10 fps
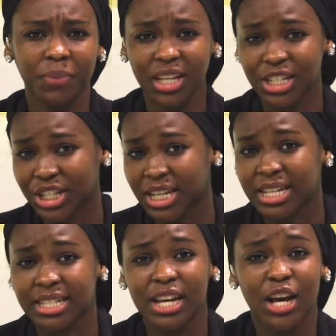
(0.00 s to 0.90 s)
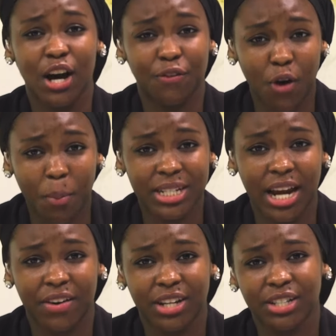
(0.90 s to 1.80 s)
She is a former
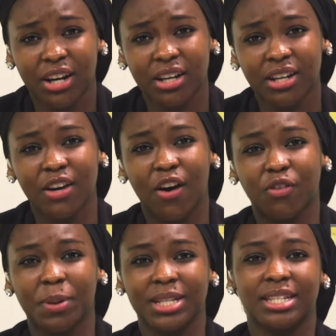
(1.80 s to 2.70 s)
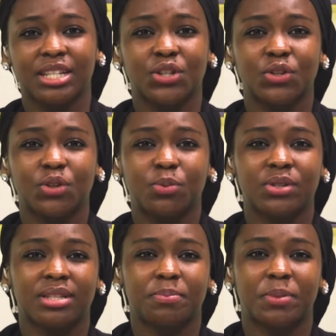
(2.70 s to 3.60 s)
director of President
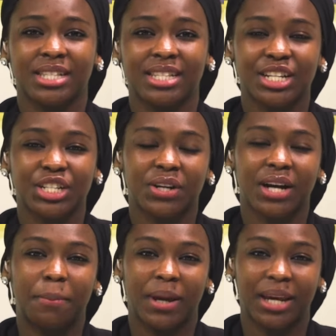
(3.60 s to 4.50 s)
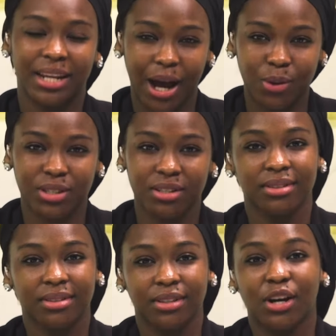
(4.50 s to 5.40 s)
Tinubu's Presidential Campaign
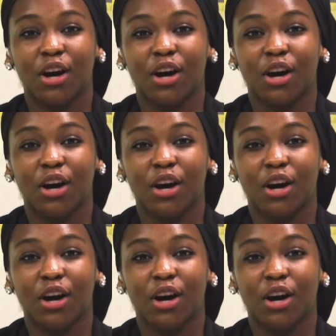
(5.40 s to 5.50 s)
Council, a